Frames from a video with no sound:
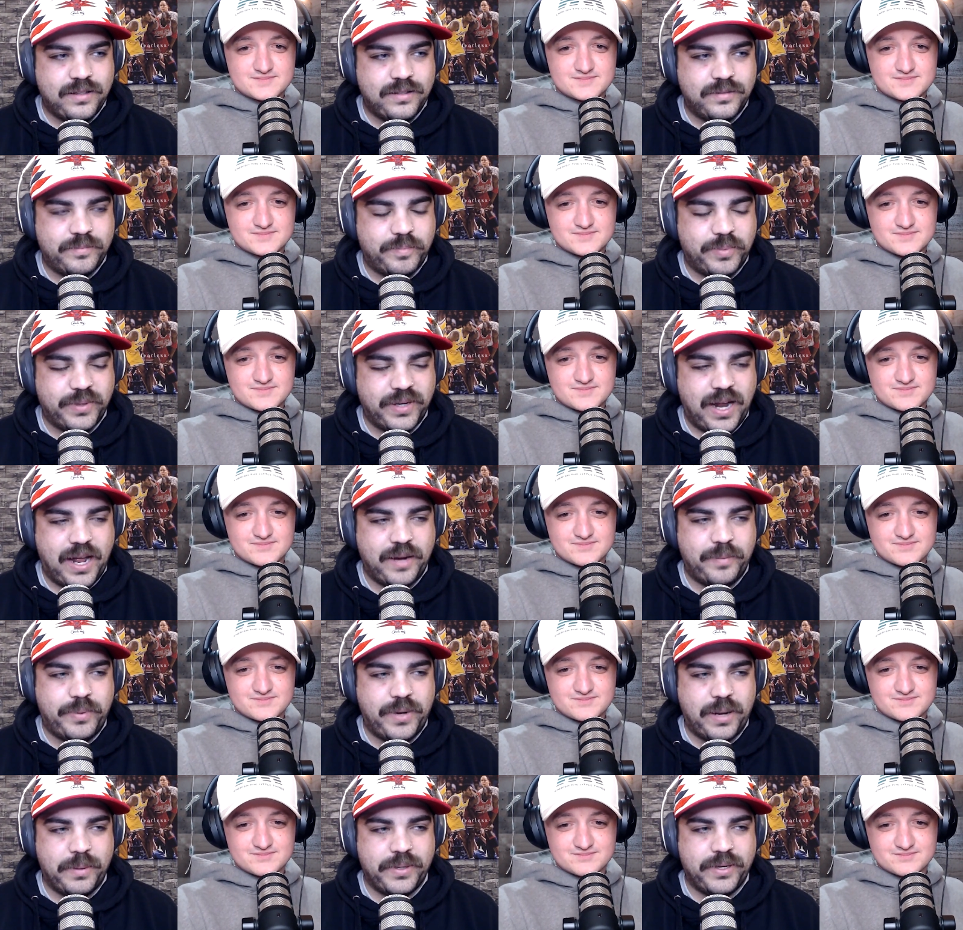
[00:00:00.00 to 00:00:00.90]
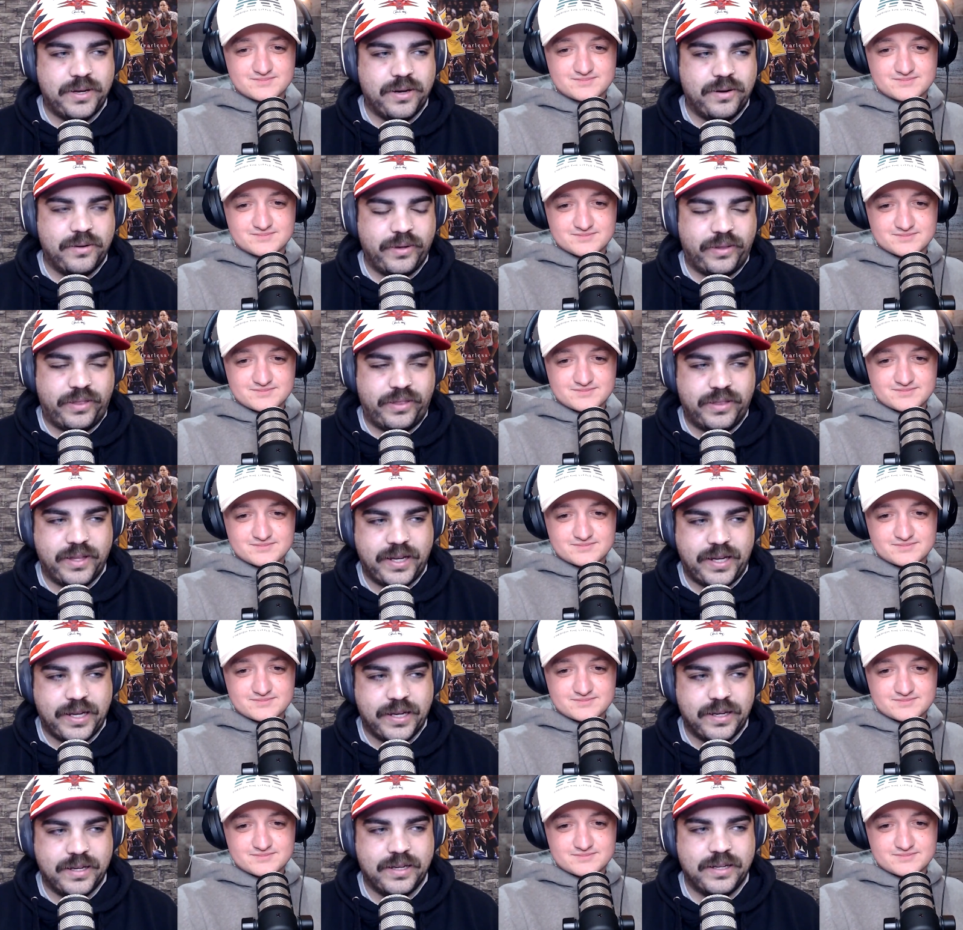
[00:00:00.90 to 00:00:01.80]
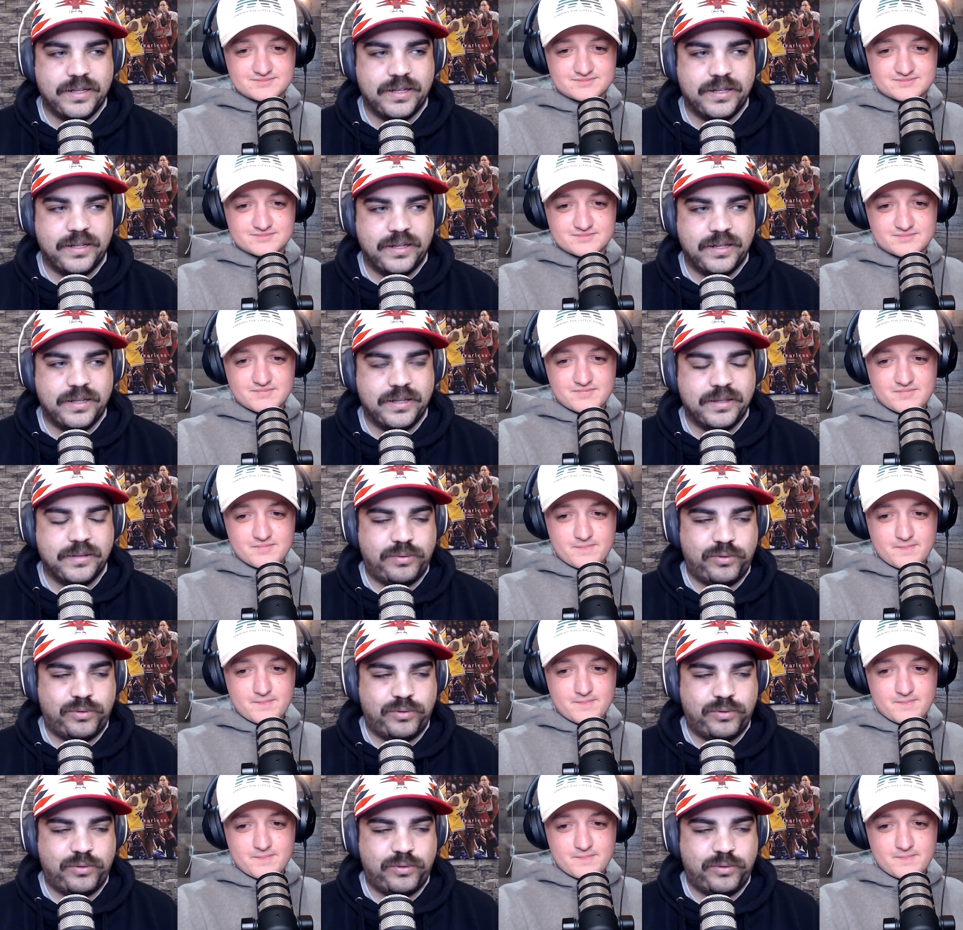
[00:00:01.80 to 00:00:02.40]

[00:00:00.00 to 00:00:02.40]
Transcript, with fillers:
Speaker 1: but I'd probably go with like a